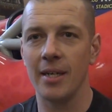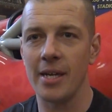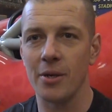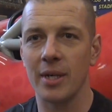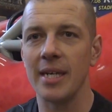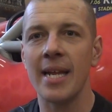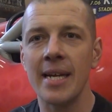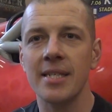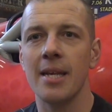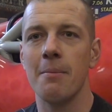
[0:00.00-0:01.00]
you know,
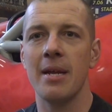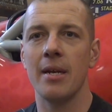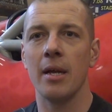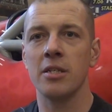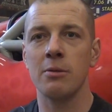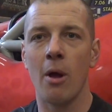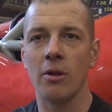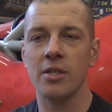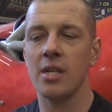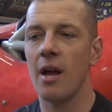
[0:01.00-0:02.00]
condense them into
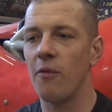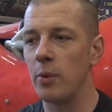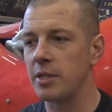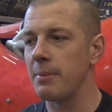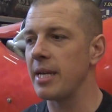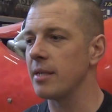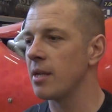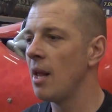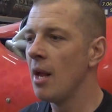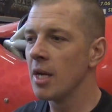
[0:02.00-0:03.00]
smaller stuff, which means
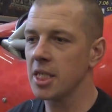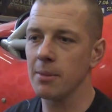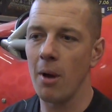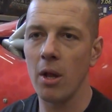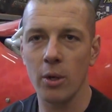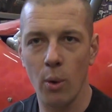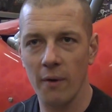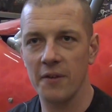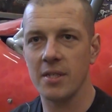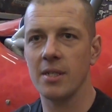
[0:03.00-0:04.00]
smaller
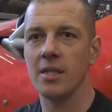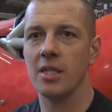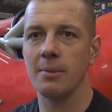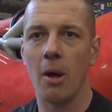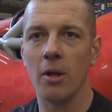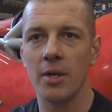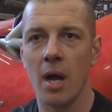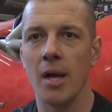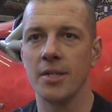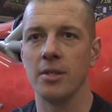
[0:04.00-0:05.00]
orifices, smaller
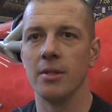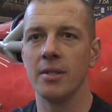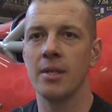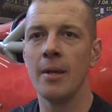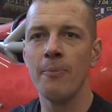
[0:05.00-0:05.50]
nozzles.